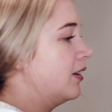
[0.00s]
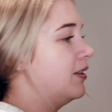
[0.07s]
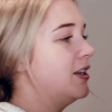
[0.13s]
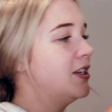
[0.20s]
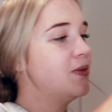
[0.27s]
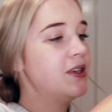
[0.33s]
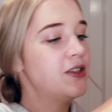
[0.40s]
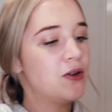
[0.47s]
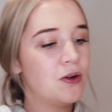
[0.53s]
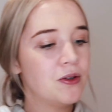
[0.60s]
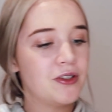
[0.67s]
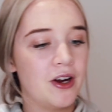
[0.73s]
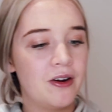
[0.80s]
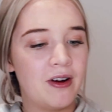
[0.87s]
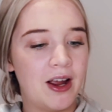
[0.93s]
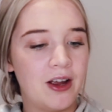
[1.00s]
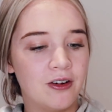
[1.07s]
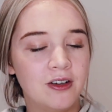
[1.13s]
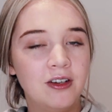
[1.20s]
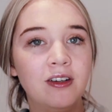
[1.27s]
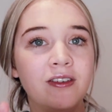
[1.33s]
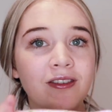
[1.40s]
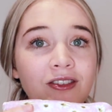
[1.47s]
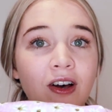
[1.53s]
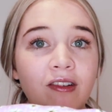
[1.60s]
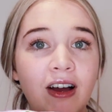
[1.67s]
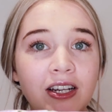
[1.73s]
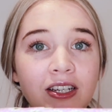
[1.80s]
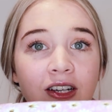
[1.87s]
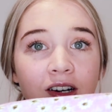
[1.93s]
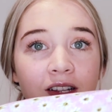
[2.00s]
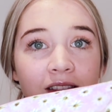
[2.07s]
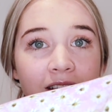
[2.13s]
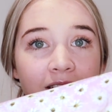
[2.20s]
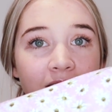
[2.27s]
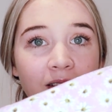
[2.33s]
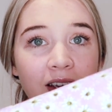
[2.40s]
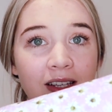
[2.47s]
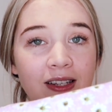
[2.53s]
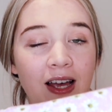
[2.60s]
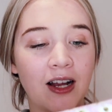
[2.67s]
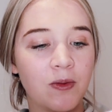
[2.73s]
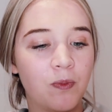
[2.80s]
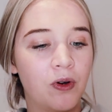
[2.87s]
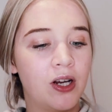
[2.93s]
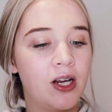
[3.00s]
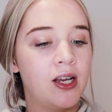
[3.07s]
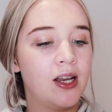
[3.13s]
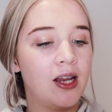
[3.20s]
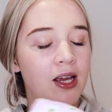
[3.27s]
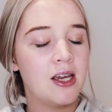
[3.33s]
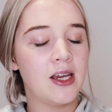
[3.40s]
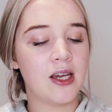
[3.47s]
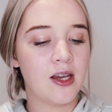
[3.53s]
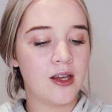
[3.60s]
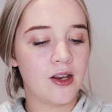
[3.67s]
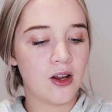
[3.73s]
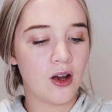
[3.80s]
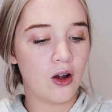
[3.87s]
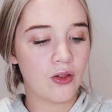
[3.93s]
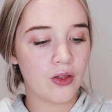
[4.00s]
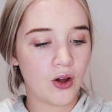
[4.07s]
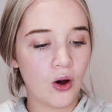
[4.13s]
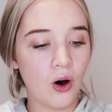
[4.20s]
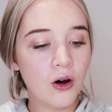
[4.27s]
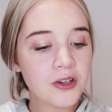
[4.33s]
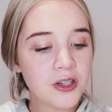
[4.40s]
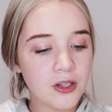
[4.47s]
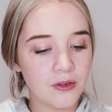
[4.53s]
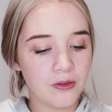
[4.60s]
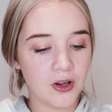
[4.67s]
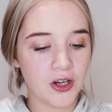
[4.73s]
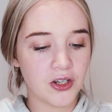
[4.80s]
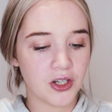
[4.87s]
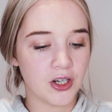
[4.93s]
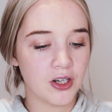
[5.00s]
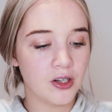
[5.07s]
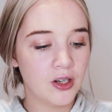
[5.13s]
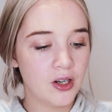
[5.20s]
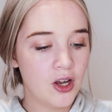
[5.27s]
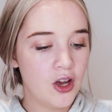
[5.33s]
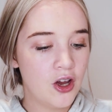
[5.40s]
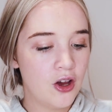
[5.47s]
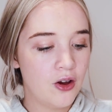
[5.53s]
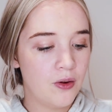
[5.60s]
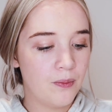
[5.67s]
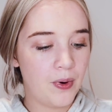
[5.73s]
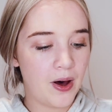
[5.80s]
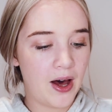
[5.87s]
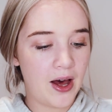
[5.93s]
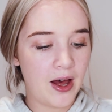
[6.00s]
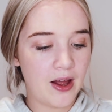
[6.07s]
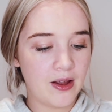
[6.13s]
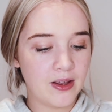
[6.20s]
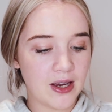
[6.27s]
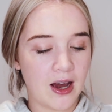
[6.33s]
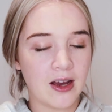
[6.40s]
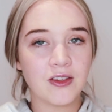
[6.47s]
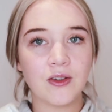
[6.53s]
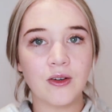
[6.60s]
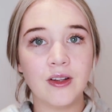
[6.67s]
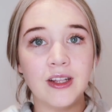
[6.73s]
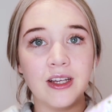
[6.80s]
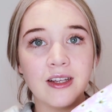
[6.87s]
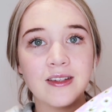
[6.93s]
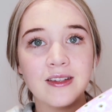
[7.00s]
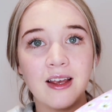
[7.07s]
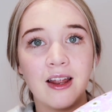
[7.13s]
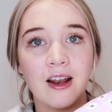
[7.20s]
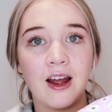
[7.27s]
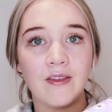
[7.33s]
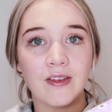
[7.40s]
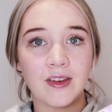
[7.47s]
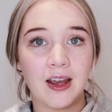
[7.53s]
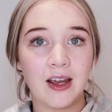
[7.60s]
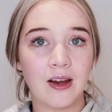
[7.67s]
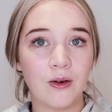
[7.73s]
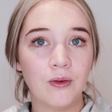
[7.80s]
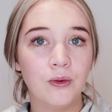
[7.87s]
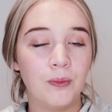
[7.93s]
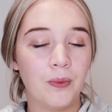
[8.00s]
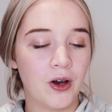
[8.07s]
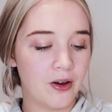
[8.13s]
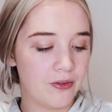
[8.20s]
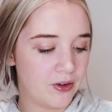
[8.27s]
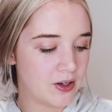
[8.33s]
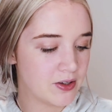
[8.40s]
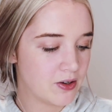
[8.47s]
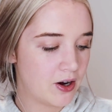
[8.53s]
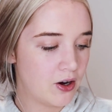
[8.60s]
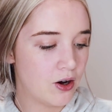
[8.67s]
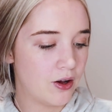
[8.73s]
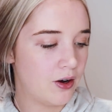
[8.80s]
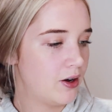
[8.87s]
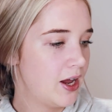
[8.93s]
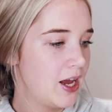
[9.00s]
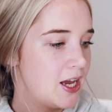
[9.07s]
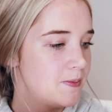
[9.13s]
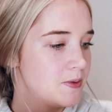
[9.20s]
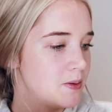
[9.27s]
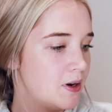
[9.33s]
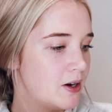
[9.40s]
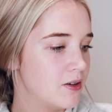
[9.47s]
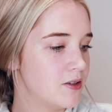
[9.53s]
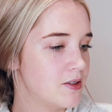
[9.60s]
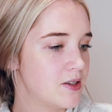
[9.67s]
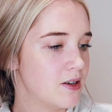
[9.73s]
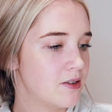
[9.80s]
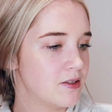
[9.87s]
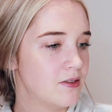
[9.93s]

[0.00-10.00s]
This one's also rayon. So I've actually got this exact print in the cotton version, but yeah, I saw this and I was like, oh, perfect. So I got heaps of meters